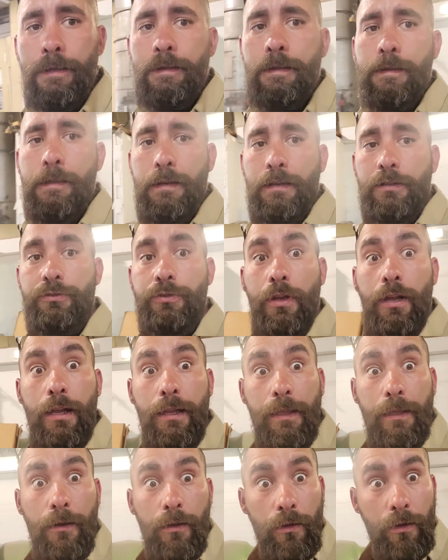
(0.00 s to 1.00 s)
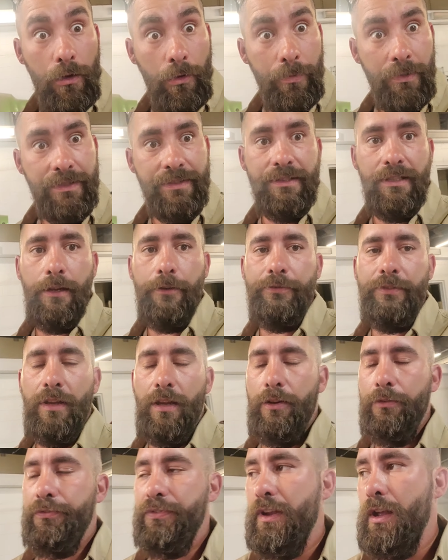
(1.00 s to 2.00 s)
gonna try and get a little bit stuff
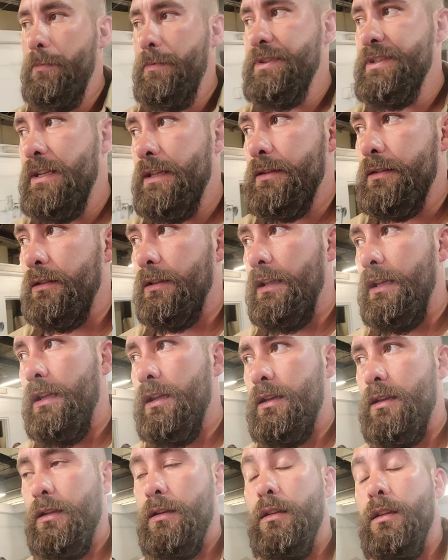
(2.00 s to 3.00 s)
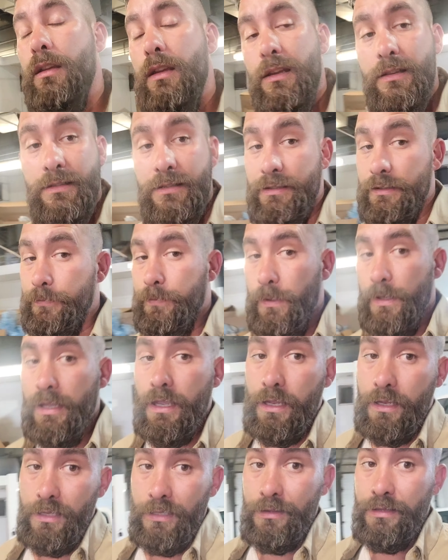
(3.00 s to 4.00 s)
done. Family's at the lake, and see if we
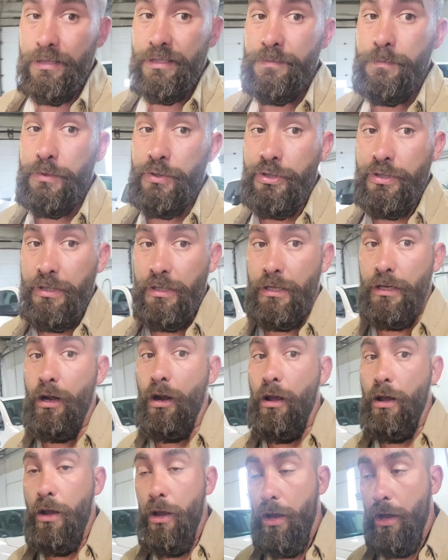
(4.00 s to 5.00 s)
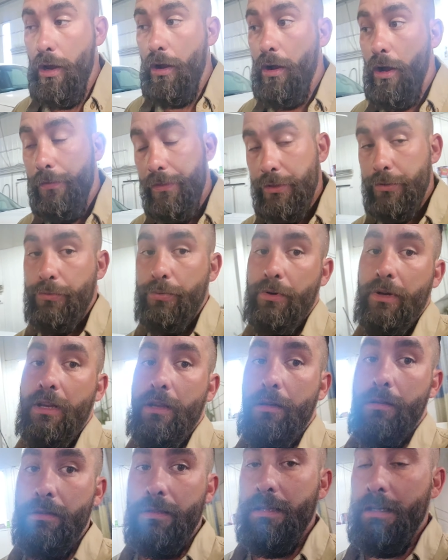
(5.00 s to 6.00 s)
can't get this machine on the
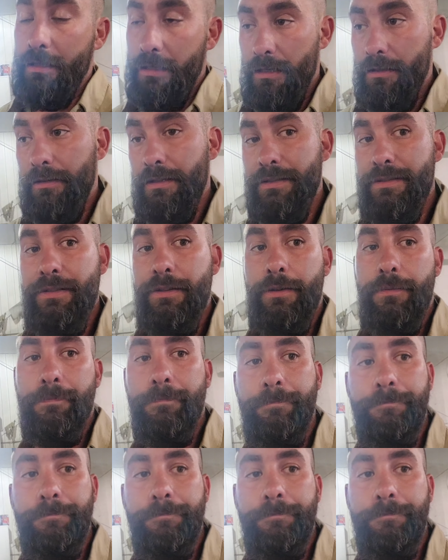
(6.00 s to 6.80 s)
trail again this year.